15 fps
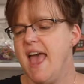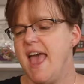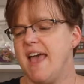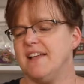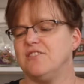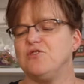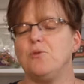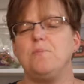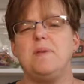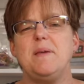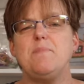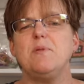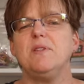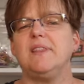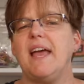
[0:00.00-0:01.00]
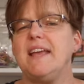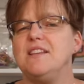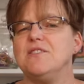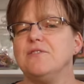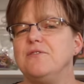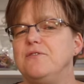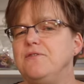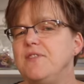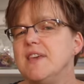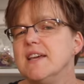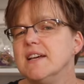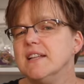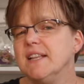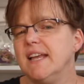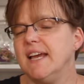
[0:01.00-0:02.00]
And so people like to
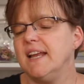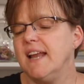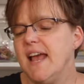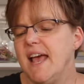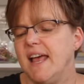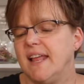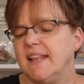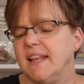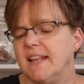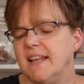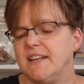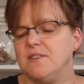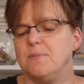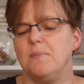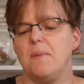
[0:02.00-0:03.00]
feel it and they like